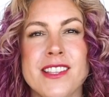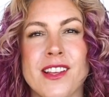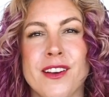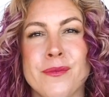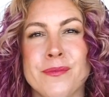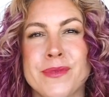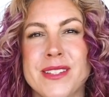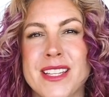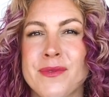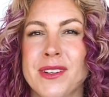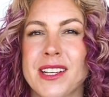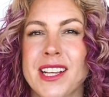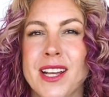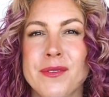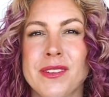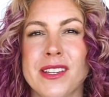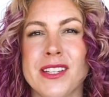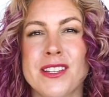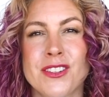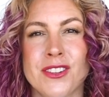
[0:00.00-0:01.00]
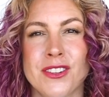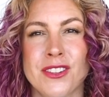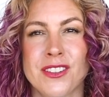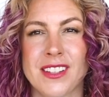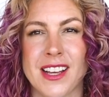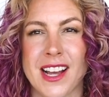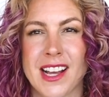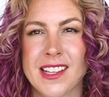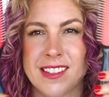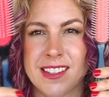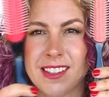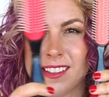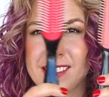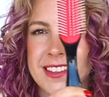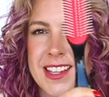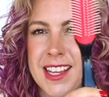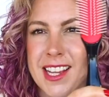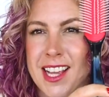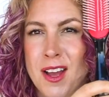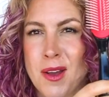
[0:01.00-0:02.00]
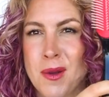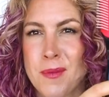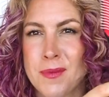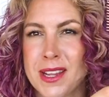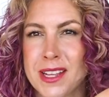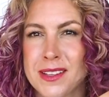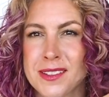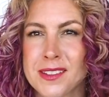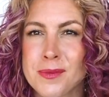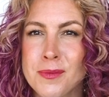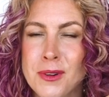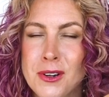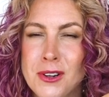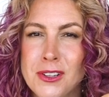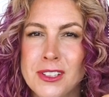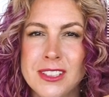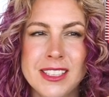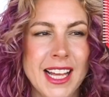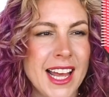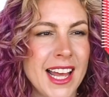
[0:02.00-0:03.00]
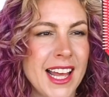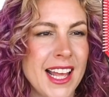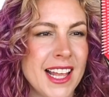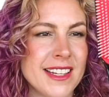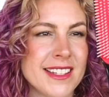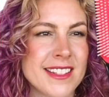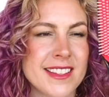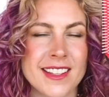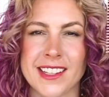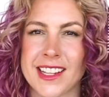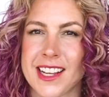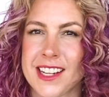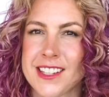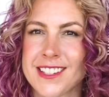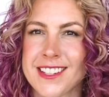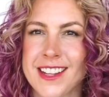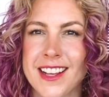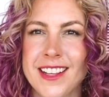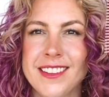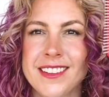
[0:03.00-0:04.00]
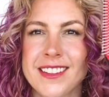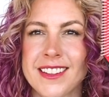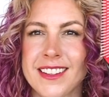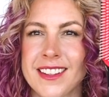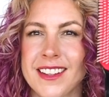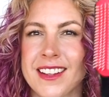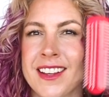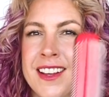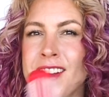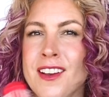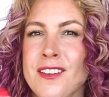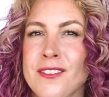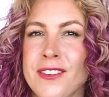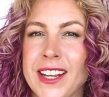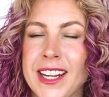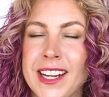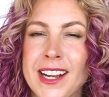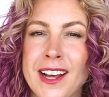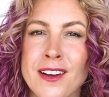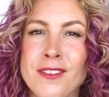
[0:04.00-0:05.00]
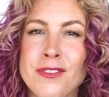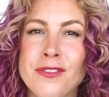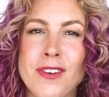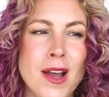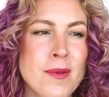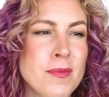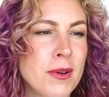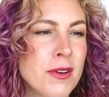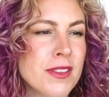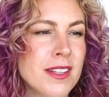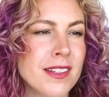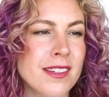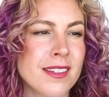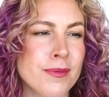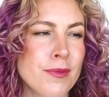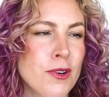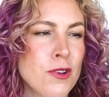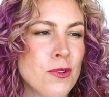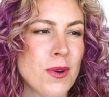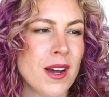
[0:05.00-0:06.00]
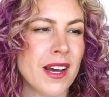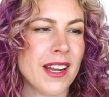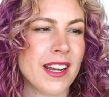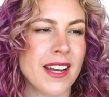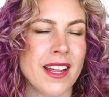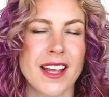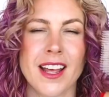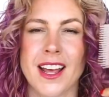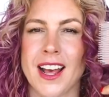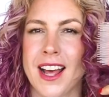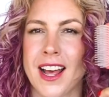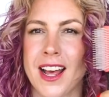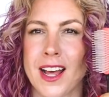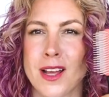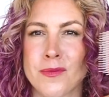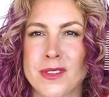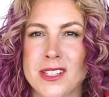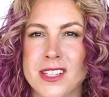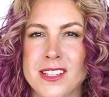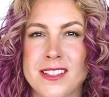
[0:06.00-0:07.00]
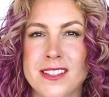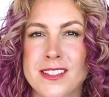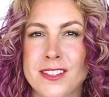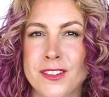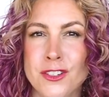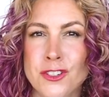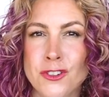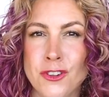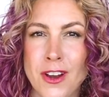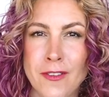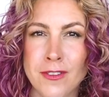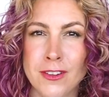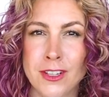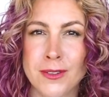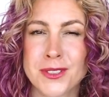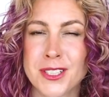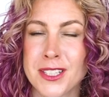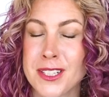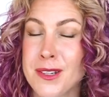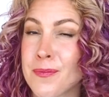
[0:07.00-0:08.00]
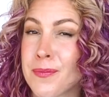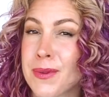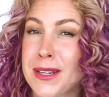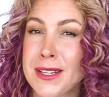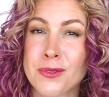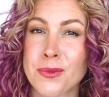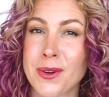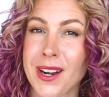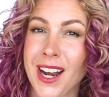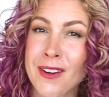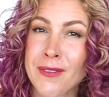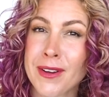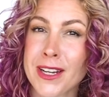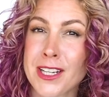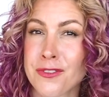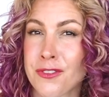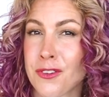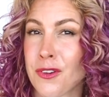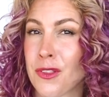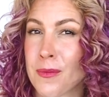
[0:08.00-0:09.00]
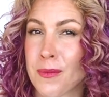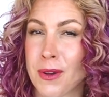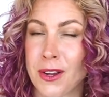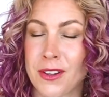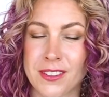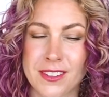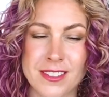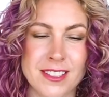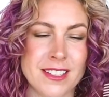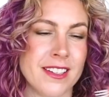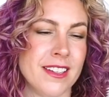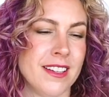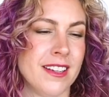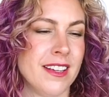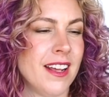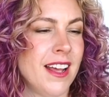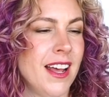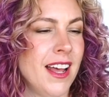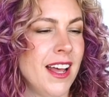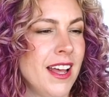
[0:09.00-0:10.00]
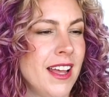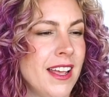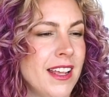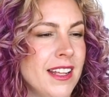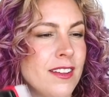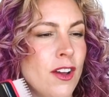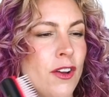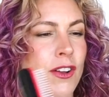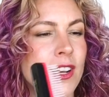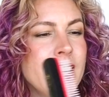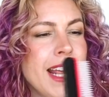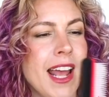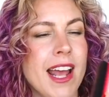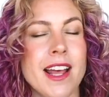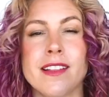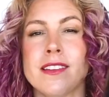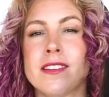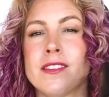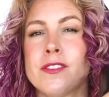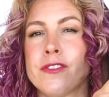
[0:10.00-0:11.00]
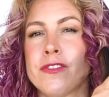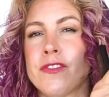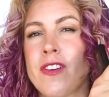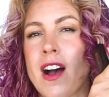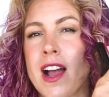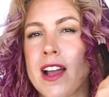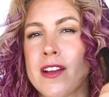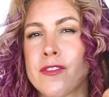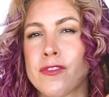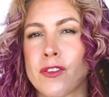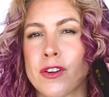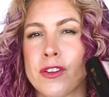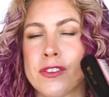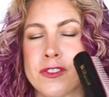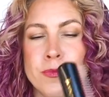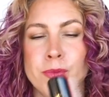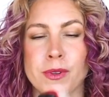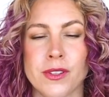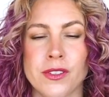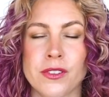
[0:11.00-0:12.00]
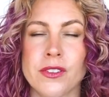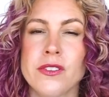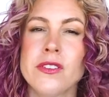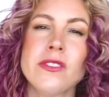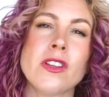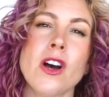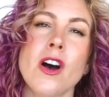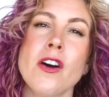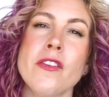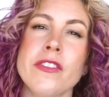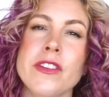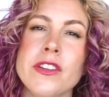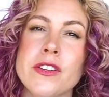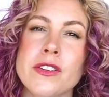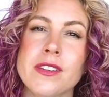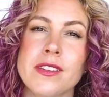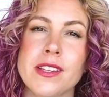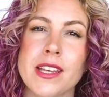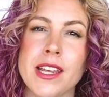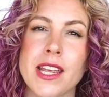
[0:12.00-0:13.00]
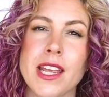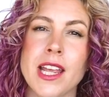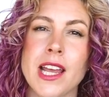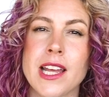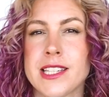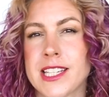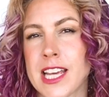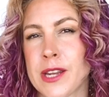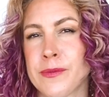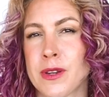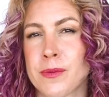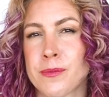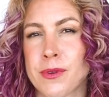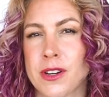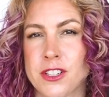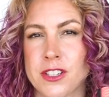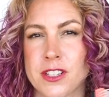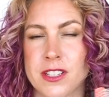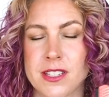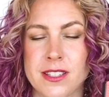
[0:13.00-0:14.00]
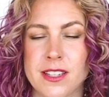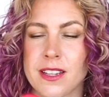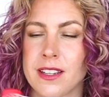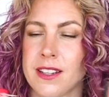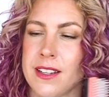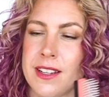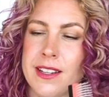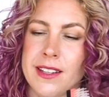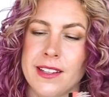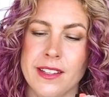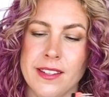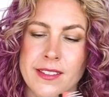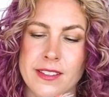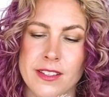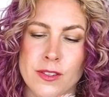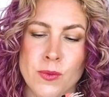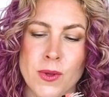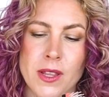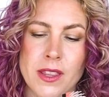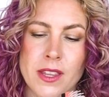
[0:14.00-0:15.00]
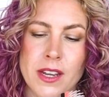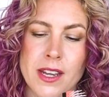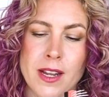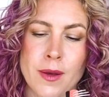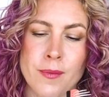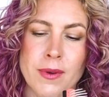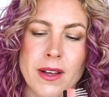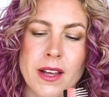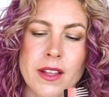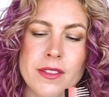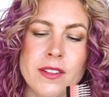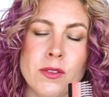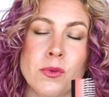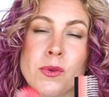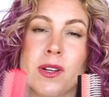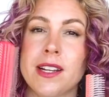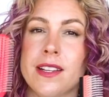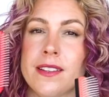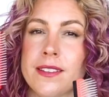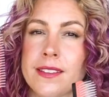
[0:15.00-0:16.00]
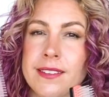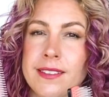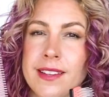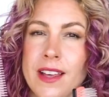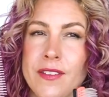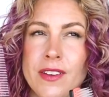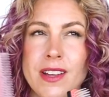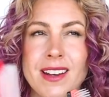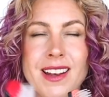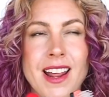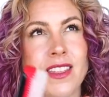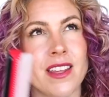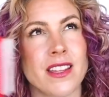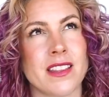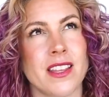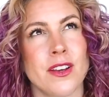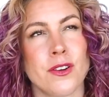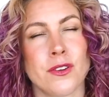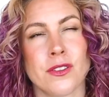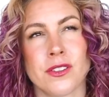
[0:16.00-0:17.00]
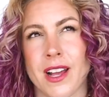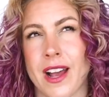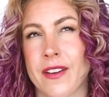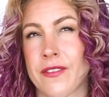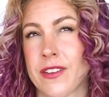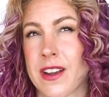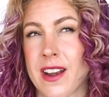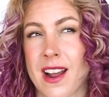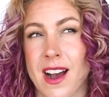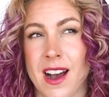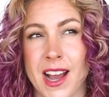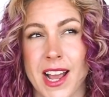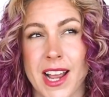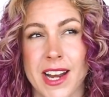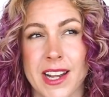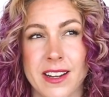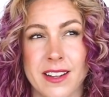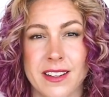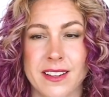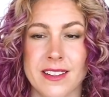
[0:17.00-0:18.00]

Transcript: up, Denman comes in two sizes. They come in the small and the large size. Funny enough, I bought this small one just as a good travel option, but it's one I reach for the most. It only has 5 rows of bristles. Often you'll see Denman brushes listed with a number. This one is a 7, I think they also have a 9,